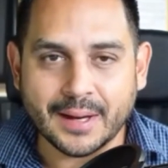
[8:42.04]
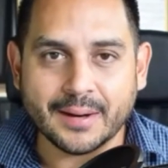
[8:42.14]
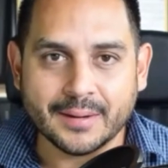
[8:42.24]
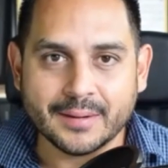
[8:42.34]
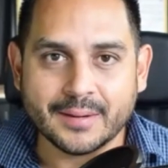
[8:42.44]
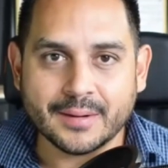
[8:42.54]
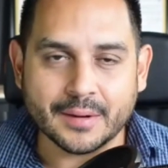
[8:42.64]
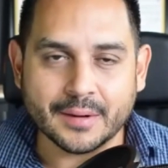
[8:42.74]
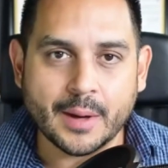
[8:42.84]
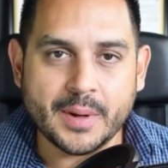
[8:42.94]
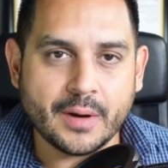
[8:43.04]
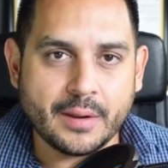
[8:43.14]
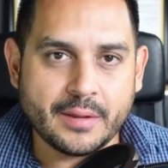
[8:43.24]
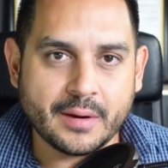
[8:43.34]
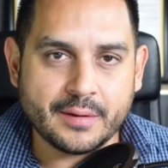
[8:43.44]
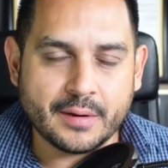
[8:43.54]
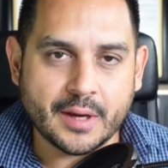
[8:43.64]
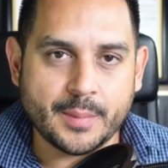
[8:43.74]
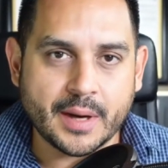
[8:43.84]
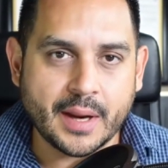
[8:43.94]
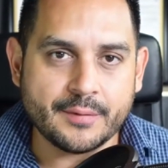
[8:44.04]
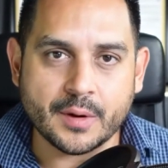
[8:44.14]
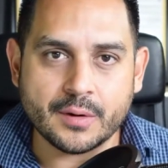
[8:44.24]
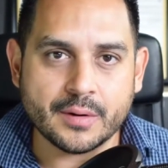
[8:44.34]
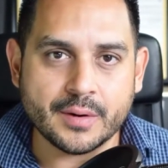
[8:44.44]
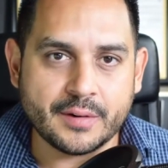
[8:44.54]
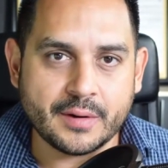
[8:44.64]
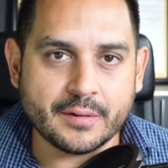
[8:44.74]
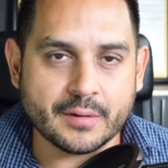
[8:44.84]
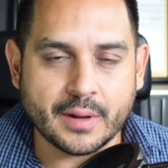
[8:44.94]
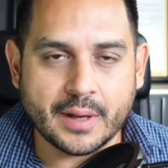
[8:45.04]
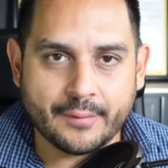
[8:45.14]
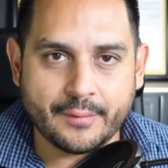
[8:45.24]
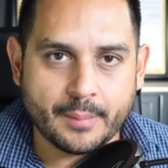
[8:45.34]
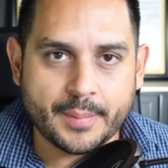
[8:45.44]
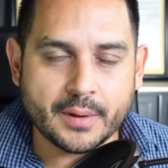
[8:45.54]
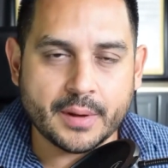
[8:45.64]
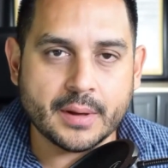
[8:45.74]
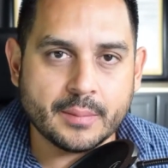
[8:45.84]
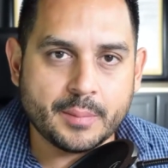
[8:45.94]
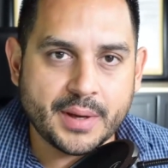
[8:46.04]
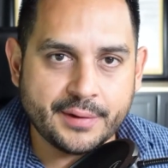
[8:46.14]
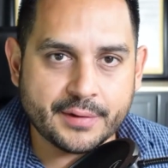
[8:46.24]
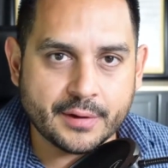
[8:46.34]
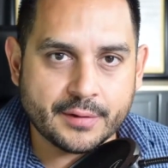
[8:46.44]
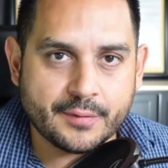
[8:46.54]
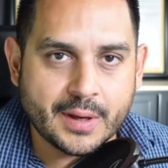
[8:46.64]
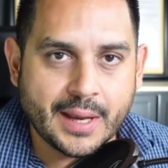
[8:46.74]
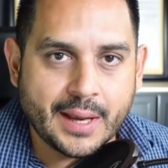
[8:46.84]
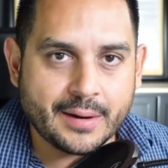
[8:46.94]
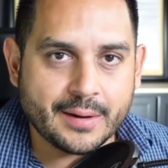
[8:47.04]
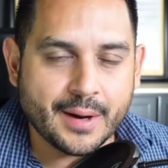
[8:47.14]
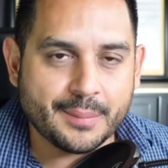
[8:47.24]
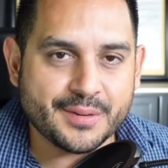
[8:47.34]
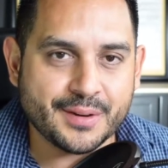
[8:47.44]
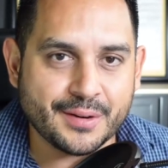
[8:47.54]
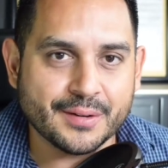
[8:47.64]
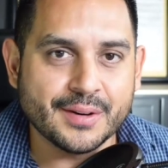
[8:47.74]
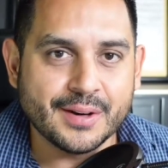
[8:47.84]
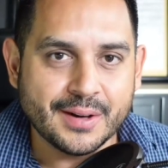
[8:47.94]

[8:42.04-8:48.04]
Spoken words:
Yeah, clearly. Even I think in the time that I've known you, it's easily 500 million pieces if you add it up. So